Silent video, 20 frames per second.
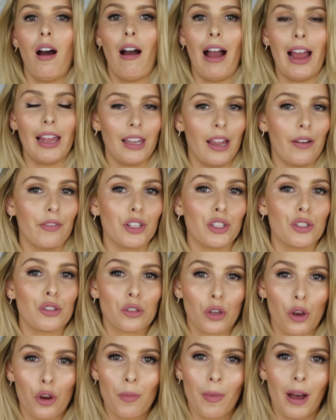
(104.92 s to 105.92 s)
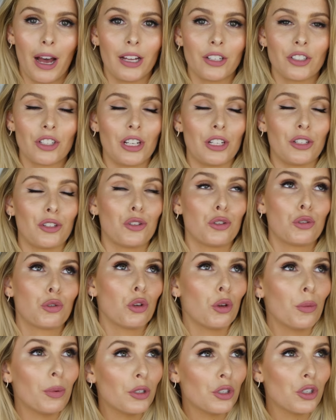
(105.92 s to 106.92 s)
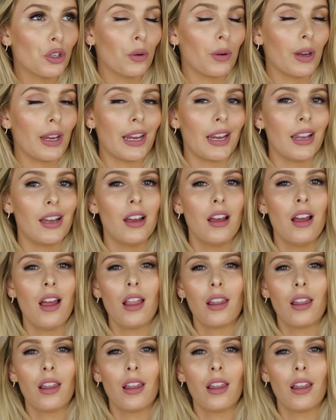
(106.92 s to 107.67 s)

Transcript: I love it so much. It's super dewy,